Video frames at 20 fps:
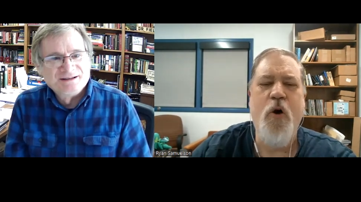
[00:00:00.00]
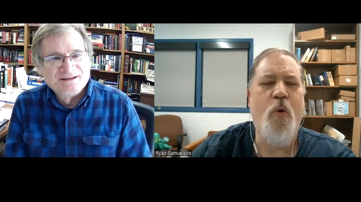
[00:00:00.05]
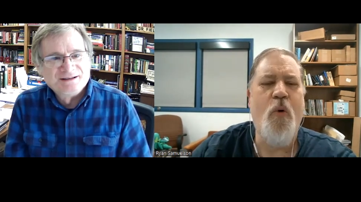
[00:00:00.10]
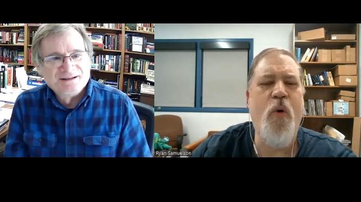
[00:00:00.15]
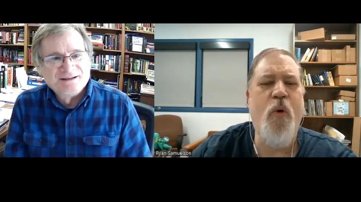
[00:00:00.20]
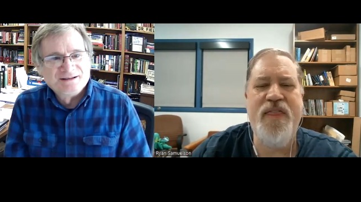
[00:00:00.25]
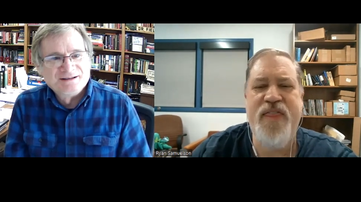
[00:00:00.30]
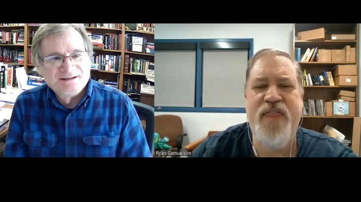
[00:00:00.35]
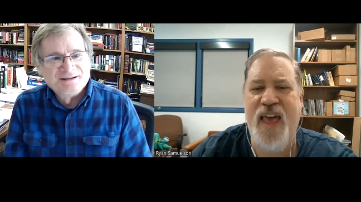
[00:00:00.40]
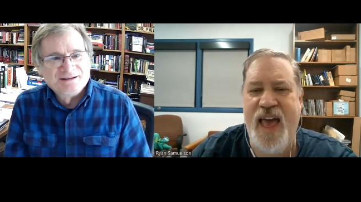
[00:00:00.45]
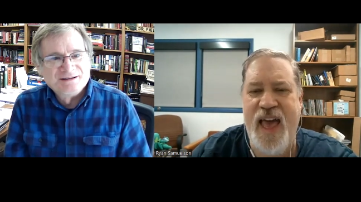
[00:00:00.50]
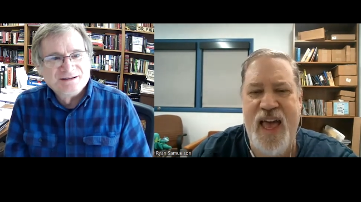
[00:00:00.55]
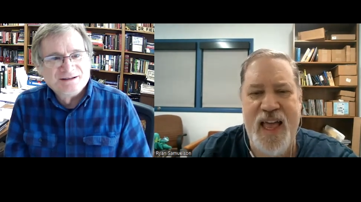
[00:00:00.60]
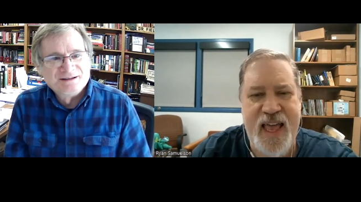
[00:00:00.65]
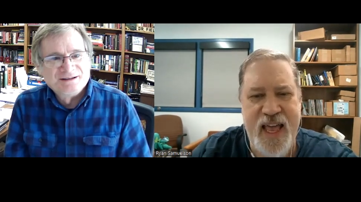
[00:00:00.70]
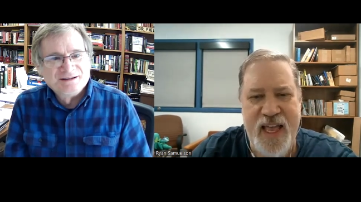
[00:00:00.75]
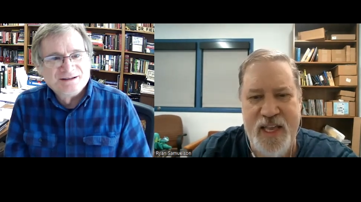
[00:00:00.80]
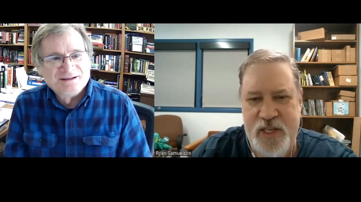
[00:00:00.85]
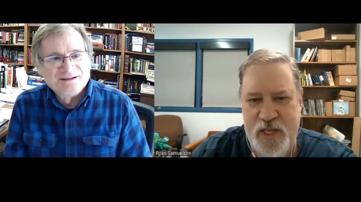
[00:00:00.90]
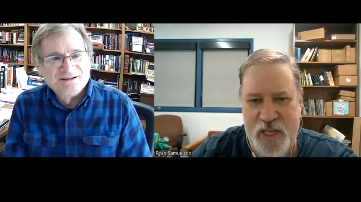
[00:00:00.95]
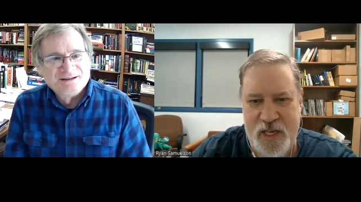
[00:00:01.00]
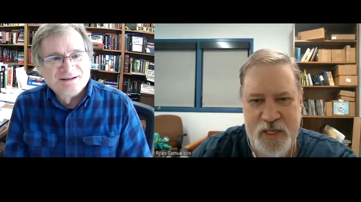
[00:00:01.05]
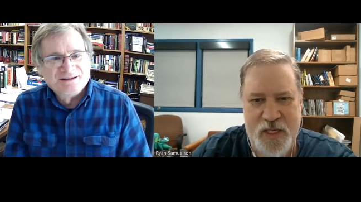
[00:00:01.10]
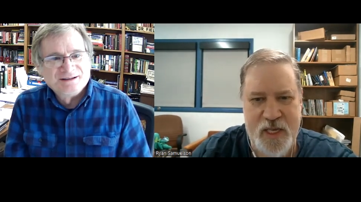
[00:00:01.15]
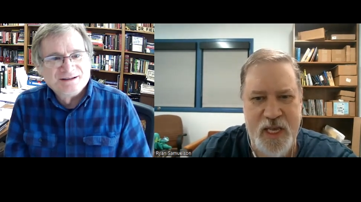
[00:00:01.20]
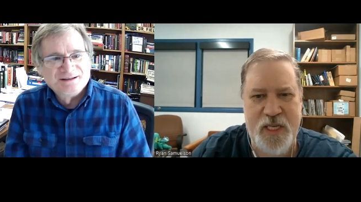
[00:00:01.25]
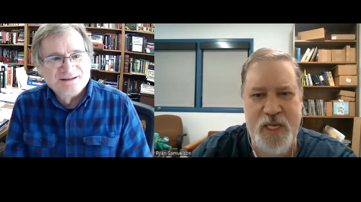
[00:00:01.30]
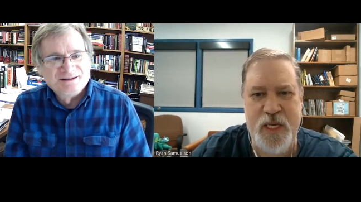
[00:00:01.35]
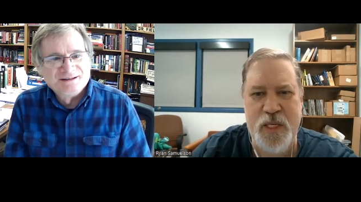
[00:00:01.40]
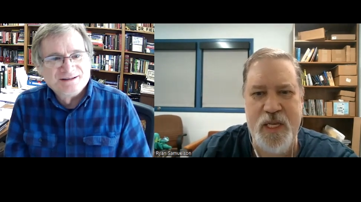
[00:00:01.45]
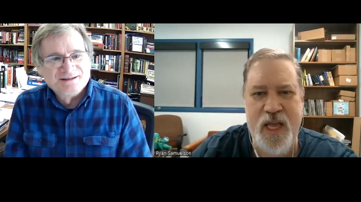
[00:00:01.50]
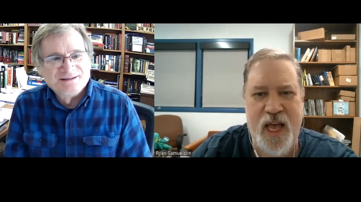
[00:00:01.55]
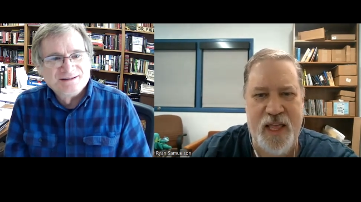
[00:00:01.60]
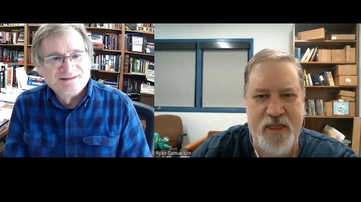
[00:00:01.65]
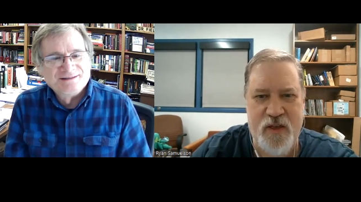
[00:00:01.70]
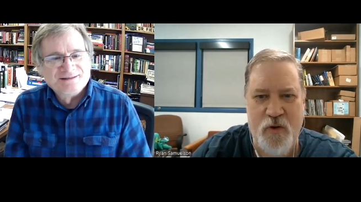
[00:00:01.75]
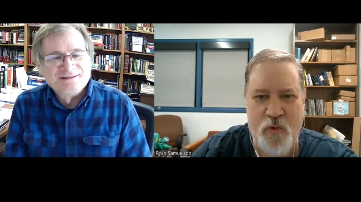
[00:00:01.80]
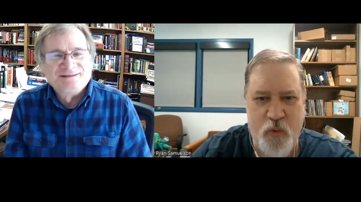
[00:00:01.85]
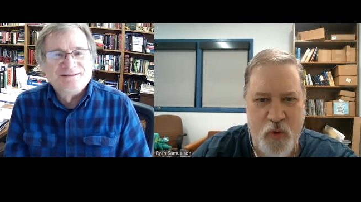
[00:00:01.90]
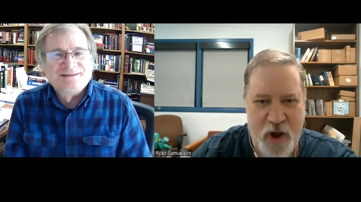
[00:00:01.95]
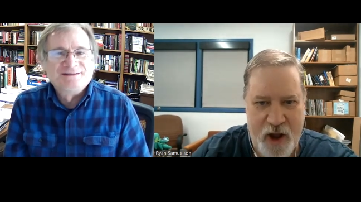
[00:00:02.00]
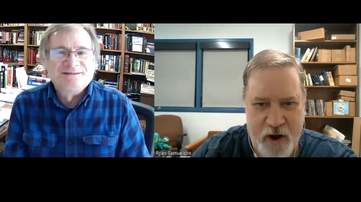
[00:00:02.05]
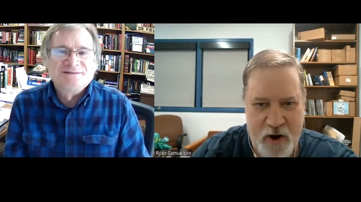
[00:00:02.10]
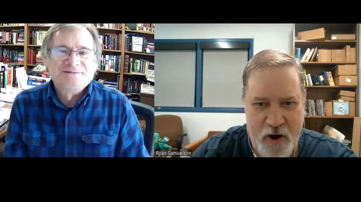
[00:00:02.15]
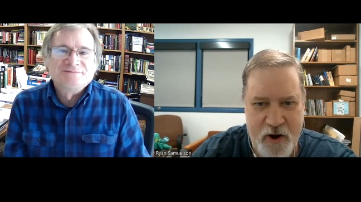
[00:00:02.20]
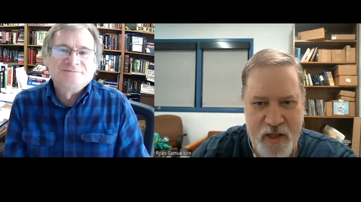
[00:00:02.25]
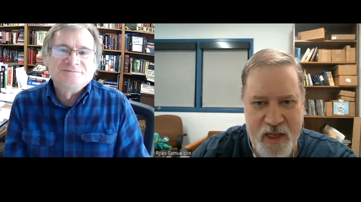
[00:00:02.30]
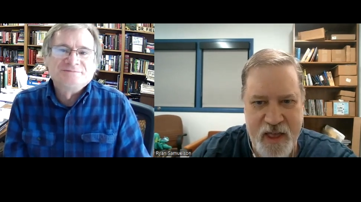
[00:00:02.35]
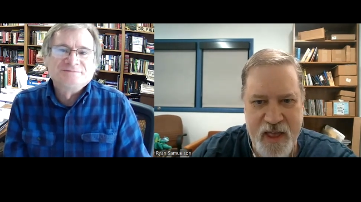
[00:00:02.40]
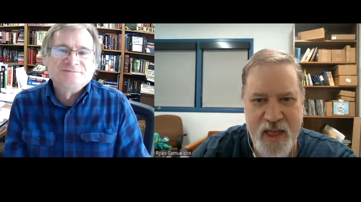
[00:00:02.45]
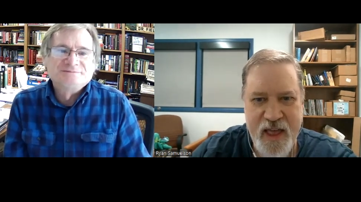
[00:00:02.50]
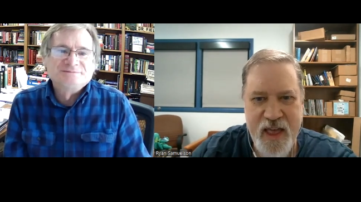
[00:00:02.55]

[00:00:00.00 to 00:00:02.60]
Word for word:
Speaker 1: what the heck is this? This is not the weird.